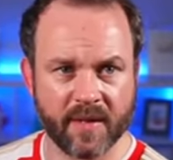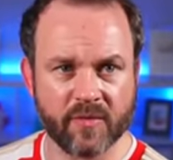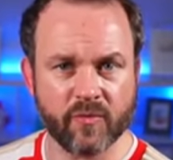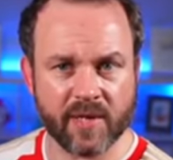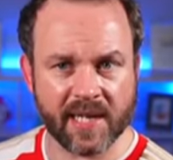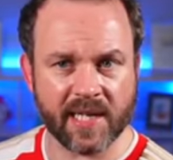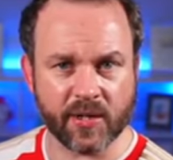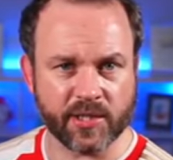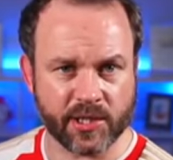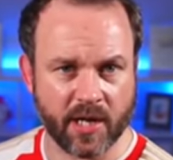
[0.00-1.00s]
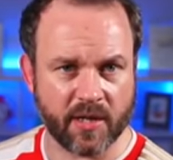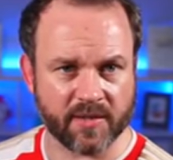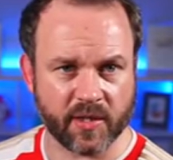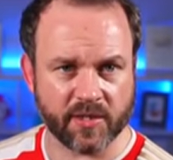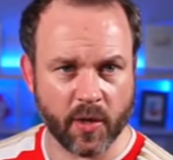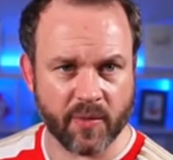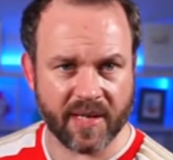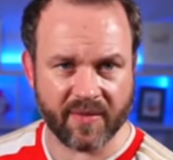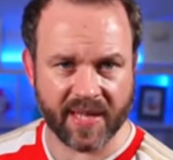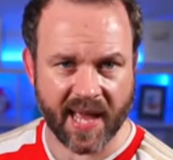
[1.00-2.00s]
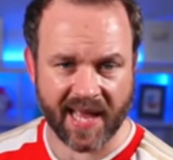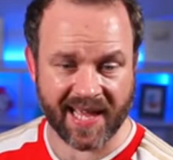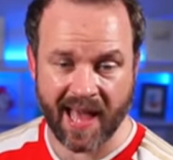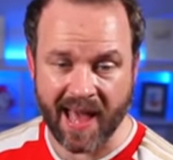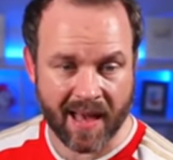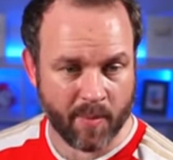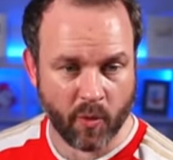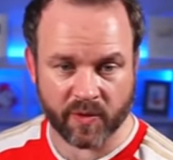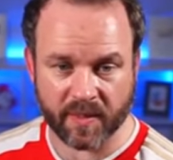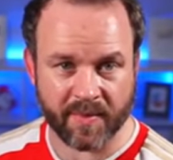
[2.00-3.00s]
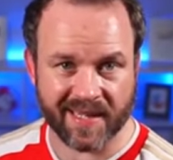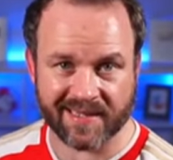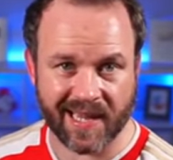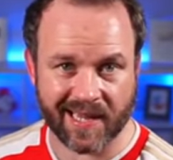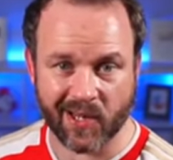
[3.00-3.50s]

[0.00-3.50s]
There's a really good chance I don't even get a Cam or somebody attacking.